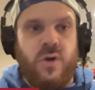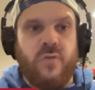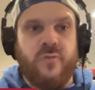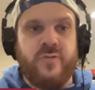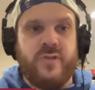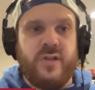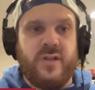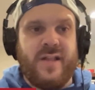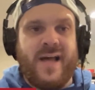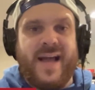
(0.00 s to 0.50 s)
over
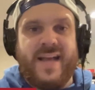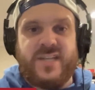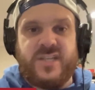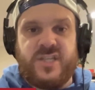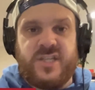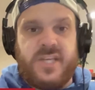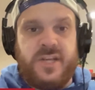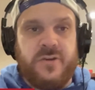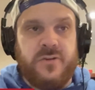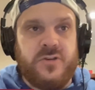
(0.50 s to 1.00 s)
the
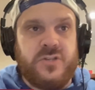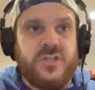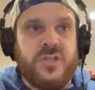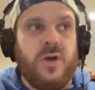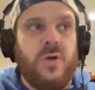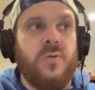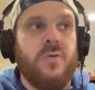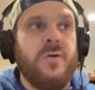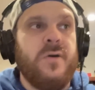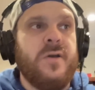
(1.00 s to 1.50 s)
last year or
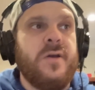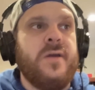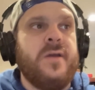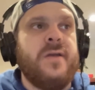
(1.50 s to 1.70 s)
so.